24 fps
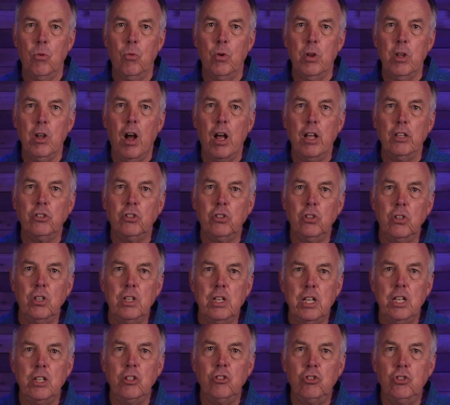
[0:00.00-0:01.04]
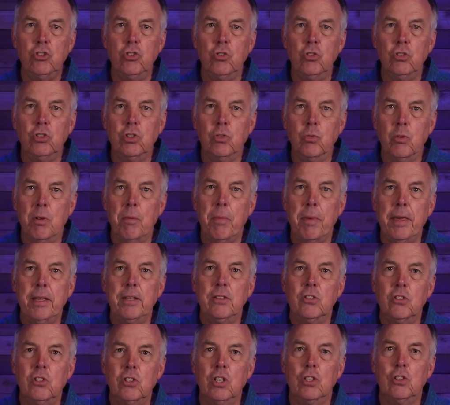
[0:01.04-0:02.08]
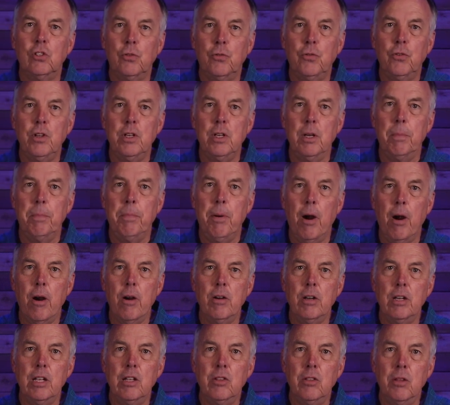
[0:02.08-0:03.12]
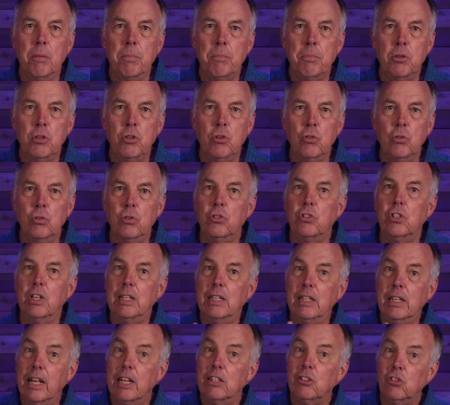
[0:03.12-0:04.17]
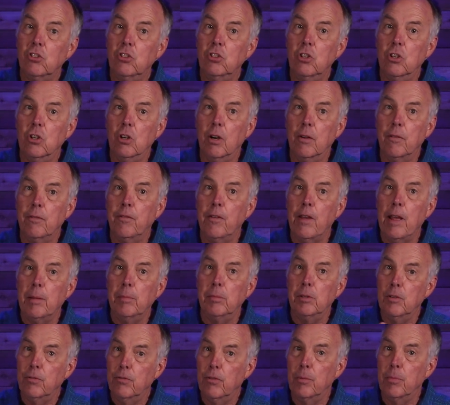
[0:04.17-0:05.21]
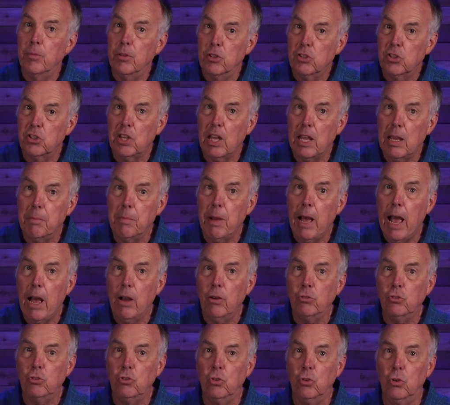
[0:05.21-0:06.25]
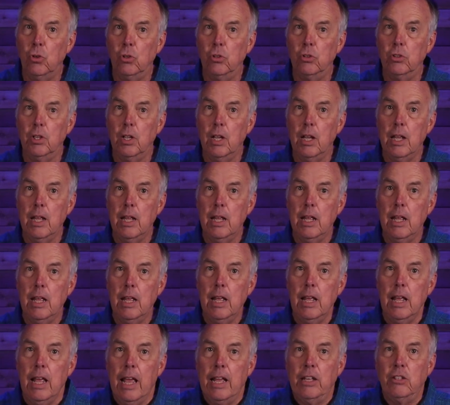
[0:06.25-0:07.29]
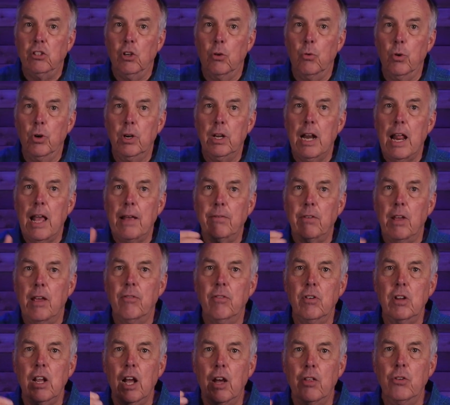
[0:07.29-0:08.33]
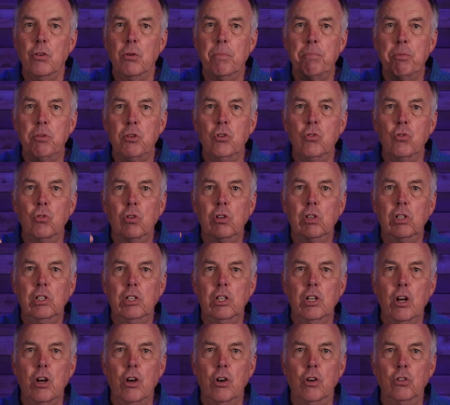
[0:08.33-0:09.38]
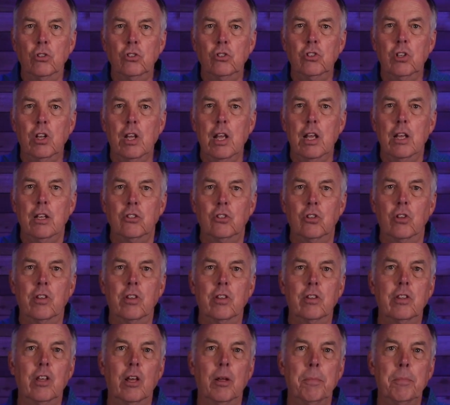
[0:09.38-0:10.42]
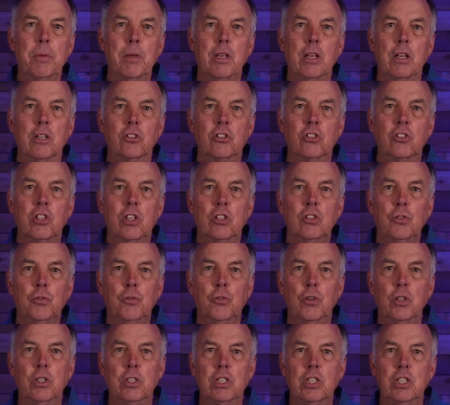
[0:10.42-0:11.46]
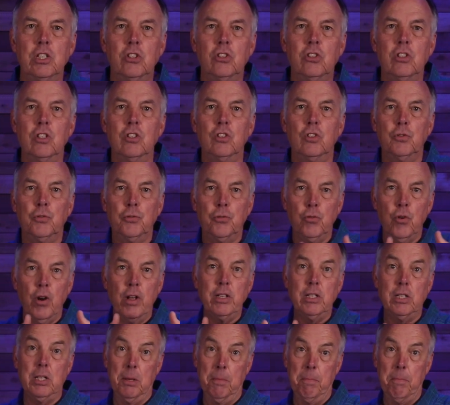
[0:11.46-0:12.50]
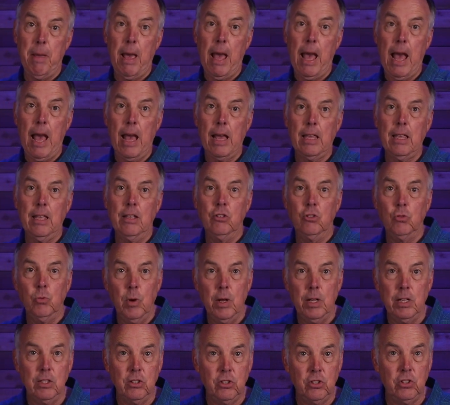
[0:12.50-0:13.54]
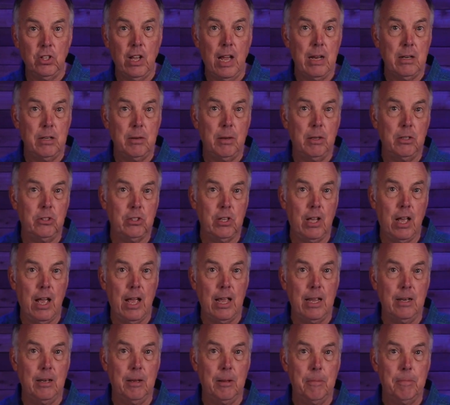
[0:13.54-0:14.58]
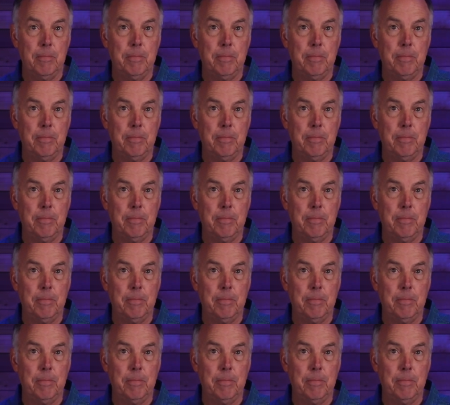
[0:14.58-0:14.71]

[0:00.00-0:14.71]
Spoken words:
We also need you to remain 6 feet apart in the pews unless you're a family from the same household. And so we're going to have every other pew closed so that there'll be a 6-foot distance front to back as well as side to side.